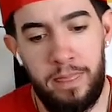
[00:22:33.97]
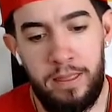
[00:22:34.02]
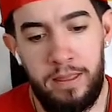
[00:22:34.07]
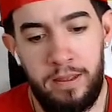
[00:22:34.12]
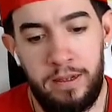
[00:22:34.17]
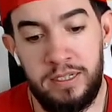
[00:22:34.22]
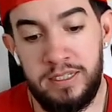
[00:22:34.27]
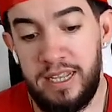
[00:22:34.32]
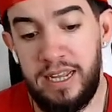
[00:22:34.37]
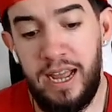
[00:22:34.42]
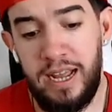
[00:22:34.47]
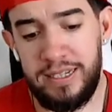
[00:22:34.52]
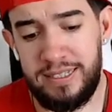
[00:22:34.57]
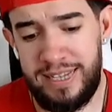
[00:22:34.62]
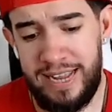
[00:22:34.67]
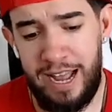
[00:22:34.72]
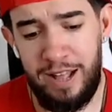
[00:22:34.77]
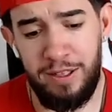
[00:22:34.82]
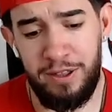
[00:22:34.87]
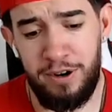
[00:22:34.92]
Because they got
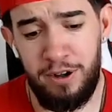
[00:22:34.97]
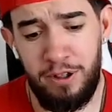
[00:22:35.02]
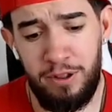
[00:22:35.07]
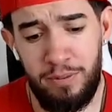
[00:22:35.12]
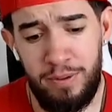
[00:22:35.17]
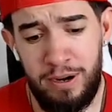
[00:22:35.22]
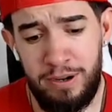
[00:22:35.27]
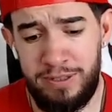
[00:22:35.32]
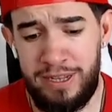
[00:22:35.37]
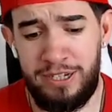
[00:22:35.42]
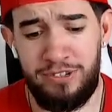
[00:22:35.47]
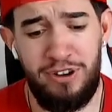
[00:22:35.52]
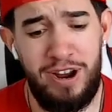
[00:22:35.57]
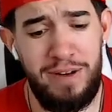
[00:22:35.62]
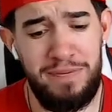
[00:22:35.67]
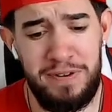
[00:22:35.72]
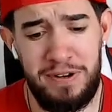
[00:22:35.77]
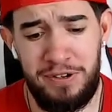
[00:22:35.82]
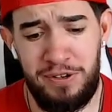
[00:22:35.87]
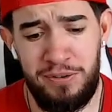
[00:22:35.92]
talent all around. They
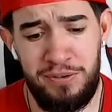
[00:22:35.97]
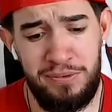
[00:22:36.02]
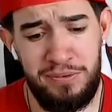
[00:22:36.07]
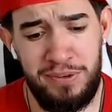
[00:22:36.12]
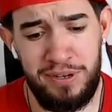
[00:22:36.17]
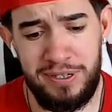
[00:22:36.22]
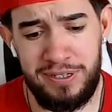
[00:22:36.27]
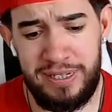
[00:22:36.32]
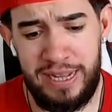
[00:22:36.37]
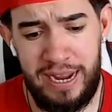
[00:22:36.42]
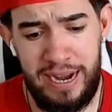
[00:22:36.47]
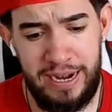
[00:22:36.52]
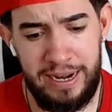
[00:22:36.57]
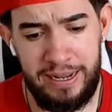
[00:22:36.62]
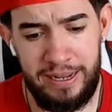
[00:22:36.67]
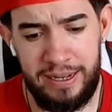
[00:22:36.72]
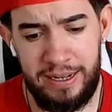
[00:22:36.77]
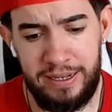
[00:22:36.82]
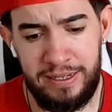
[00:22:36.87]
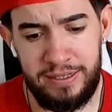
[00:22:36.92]
drafted 2 good tight
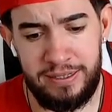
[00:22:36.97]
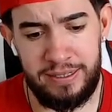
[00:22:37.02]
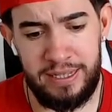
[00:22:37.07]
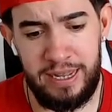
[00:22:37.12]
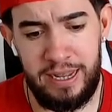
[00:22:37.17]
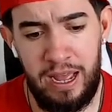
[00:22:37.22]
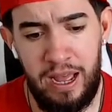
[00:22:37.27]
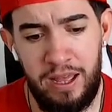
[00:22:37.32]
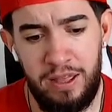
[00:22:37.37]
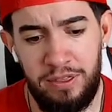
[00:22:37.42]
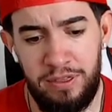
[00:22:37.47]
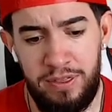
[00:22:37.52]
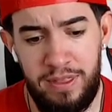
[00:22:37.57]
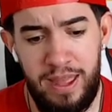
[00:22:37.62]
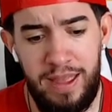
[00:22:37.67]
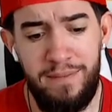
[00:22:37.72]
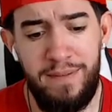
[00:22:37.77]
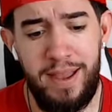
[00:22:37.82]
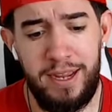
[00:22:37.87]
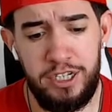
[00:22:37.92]
ends. They've
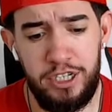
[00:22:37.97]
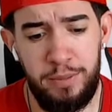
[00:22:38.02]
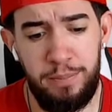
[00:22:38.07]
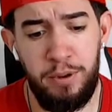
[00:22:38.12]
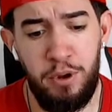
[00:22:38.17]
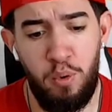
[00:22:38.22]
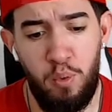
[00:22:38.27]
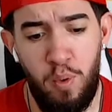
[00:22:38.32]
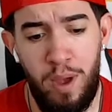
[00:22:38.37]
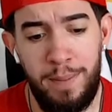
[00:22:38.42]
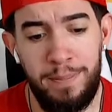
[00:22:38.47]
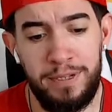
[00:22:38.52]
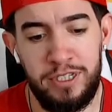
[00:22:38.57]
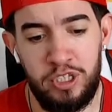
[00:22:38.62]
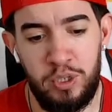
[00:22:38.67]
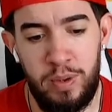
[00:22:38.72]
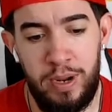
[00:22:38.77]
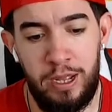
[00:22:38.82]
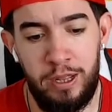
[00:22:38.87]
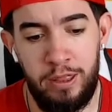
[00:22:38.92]
actually put weapons
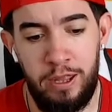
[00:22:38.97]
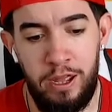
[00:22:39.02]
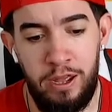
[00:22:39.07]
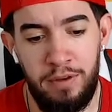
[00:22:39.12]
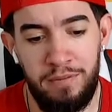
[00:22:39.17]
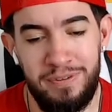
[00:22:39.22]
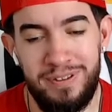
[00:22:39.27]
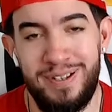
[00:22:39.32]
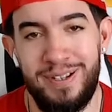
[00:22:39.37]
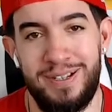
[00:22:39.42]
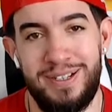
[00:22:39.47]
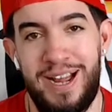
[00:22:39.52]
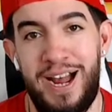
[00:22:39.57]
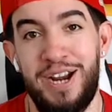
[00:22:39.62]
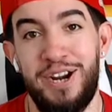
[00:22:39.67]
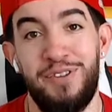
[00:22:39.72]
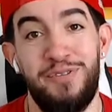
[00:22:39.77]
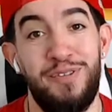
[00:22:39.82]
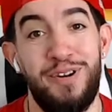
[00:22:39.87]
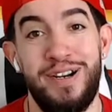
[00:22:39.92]
around Love.
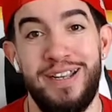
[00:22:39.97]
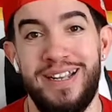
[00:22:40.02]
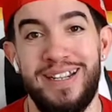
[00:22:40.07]
Kind of funny.